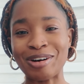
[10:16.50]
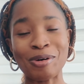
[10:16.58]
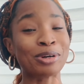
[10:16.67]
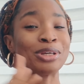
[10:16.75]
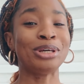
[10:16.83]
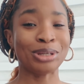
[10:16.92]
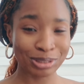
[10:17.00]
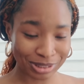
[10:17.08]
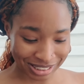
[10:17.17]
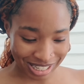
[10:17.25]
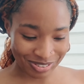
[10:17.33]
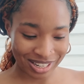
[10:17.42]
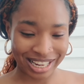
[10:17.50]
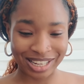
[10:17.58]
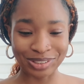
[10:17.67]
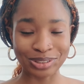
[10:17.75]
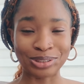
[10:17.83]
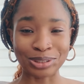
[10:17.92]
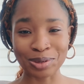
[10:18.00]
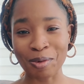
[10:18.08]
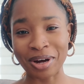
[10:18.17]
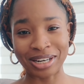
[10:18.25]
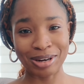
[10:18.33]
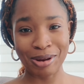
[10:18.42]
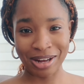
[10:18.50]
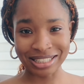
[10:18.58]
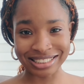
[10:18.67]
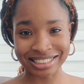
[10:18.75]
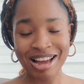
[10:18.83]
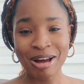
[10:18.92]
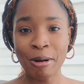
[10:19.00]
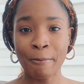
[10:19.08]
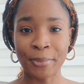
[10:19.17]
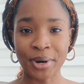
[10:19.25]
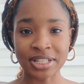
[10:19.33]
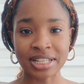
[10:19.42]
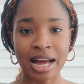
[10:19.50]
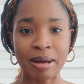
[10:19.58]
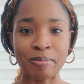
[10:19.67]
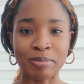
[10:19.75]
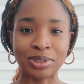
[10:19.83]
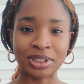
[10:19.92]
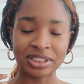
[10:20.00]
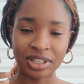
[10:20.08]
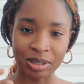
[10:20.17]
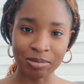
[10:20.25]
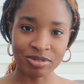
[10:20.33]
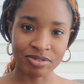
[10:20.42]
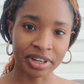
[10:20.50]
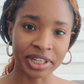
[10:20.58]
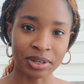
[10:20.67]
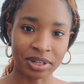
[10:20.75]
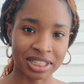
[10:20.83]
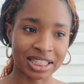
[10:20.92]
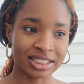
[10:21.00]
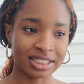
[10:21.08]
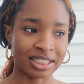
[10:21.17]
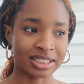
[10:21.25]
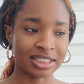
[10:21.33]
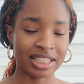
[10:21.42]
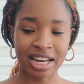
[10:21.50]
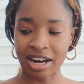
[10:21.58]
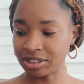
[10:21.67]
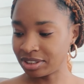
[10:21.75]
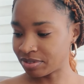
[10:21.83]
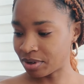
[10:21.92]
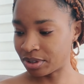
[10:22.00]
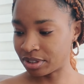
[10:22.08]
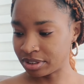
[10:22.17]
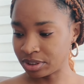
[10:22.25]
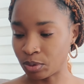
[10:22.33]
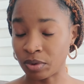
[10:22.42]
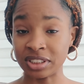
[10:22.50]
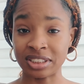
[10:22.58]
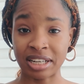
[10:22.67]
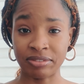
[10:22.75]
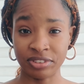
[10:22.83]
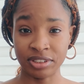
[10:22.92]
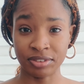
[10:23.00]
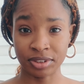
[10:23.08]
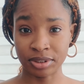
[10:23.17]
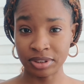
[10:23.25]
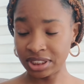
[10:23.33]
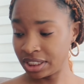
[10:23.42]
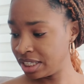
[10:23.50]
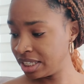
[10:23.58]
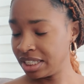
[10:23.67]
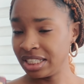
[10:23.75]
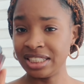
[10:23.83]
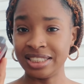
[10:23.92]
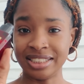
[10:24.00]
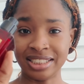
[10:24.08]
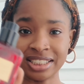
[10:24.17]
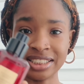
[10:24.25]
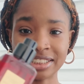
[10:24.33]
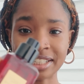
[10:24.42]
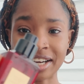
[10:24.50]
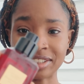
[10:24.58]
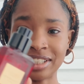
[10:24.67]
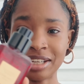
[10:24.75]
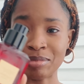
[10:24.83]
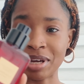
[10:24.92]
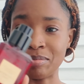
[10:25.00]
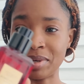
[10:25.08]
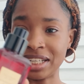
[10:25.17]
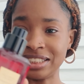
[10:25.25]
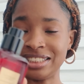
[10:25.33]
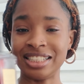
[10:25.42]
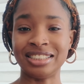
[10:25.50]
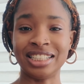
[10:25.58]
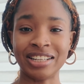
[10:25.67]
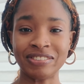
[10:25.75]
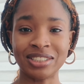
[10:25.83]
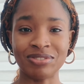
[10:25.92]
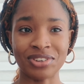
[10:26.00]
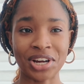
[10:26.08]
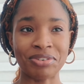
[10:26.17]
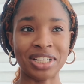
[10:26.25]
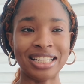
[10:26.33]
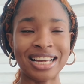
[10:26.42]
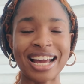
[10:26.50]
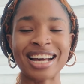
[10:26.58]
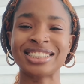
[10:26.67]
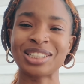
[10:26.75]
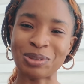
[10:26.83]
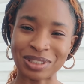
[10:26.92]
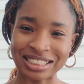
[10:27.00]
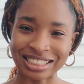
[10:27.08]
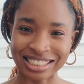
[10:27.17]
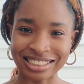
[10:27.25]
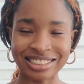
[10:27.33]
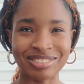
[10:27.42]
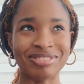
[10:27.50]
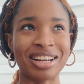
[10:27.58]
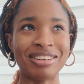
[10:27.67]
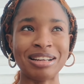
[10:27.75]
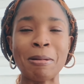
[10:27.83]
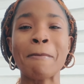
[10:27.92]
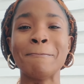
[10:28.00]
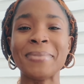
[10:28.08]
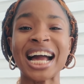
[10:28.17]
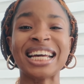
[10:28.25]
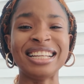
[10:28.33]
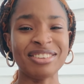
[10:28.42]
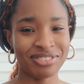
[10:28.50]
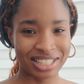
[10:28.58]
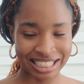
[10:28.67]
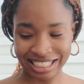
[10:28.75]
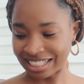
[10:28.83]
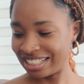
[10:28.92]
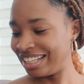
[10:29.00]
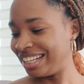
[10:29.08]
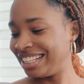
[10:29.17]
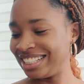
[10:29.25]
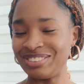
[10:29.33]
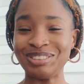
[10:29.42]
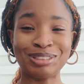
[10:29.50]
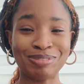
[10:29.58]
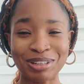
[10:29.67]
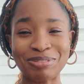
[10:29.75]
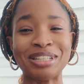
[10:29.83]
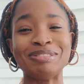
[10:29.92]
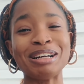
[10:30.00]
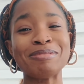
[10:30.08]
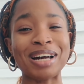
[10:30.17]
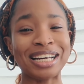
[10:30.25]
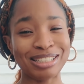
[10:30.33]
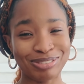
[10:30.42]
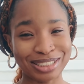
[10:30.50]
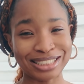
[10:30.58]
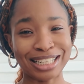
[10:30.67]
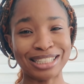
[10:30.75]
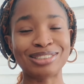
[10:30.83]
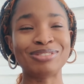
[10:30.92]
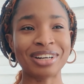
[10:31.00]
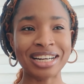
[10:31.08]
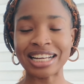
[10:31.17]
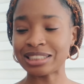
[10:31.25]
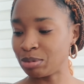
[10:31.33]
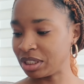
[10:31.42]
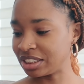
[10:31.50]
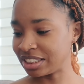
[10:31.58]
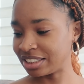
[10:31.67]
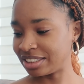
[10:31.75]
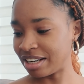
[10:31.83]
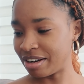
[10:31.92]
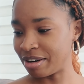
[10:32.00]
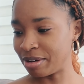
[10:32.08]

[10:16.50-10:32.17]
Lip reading: or cute. I feel like I use those words a lot. But I'm just gonna be very honest and say out of all the ones I've reviewed, this is actually my best. It gives very exquisite, very magnifique. If you speak French, very magnificent, very explicit.